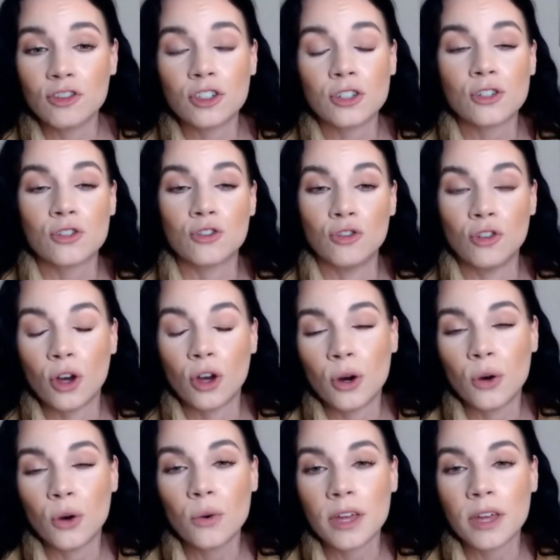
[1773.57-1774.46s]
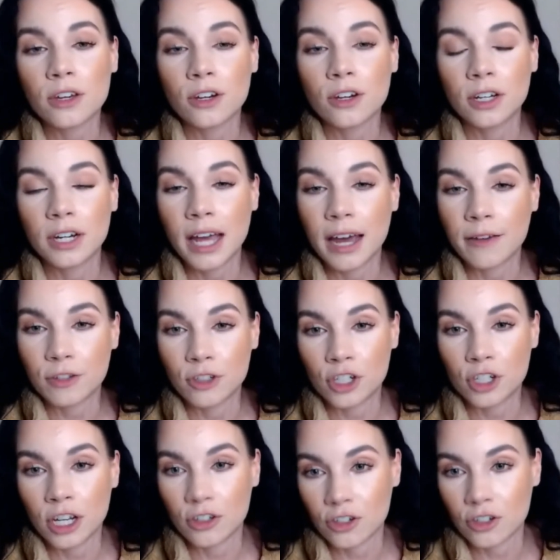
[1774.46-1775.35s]
Just know that you're going to have to
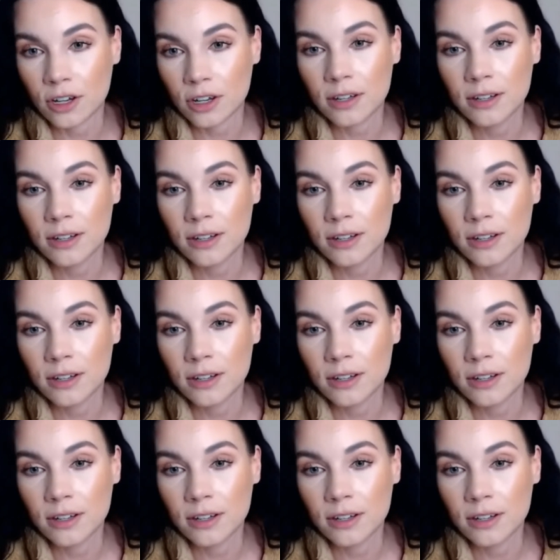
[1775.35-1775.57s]
change it